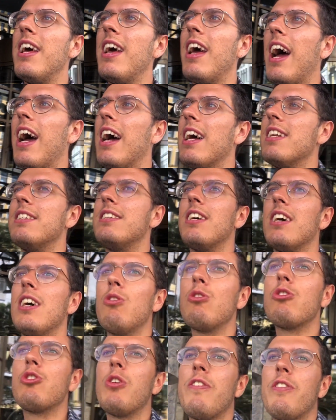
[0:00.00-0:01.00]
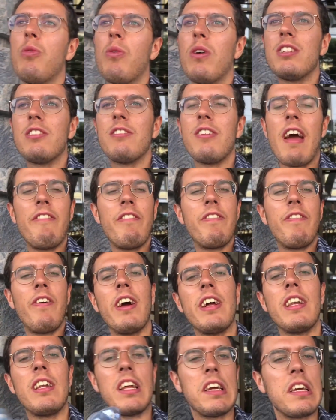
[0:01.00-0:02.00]
And uh, also if you wanted to ever
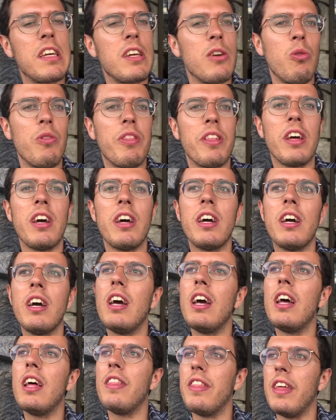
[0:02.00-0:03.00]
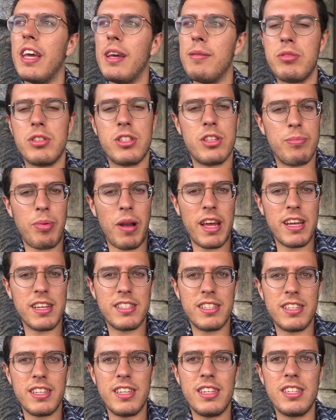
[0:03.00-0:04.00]
find like all the, the hipster
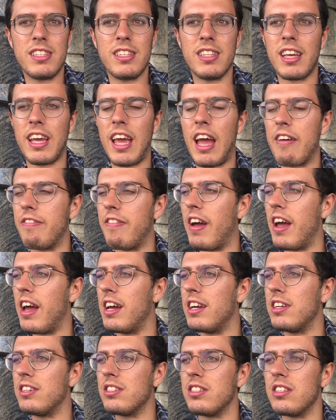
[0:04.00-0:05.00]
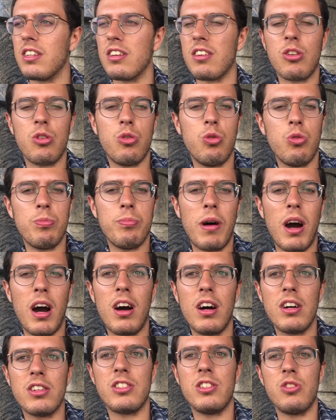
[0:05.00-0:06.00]
places and the cafes and the cool
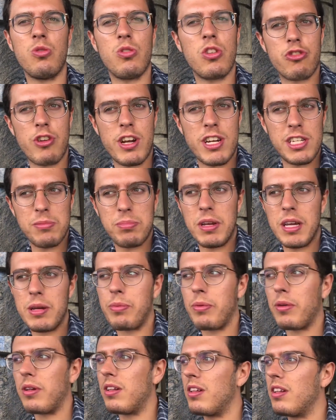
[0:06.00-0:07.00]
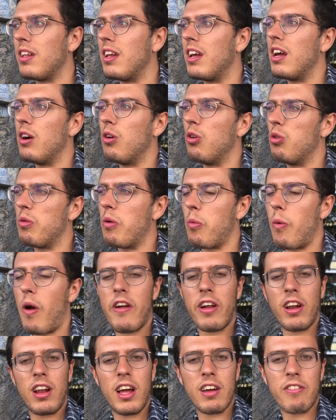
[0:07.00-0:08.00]
bars and all the trendy people who are
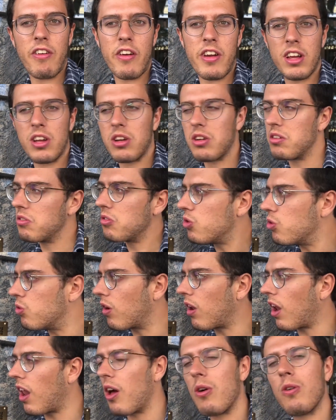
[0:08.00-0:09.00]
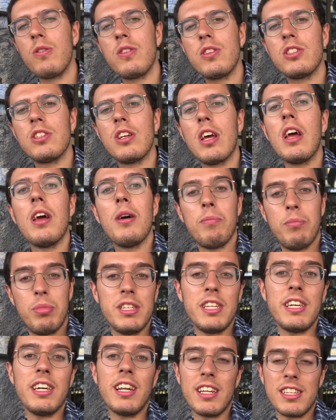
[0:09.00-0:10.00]
wearing like very cool clothes,
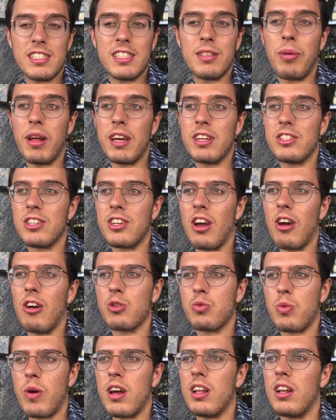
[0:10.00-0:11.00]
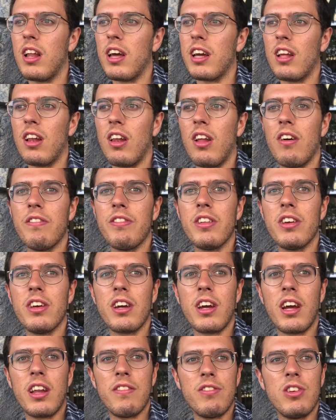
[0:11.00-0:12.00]
Podil is the place to go. It's where like a lot of the
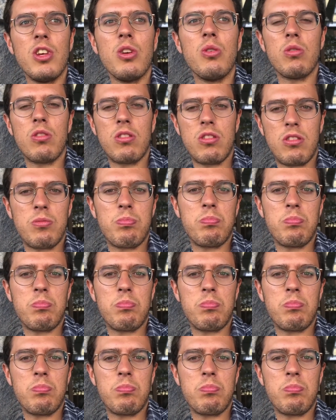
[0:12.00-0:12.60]
kind of youth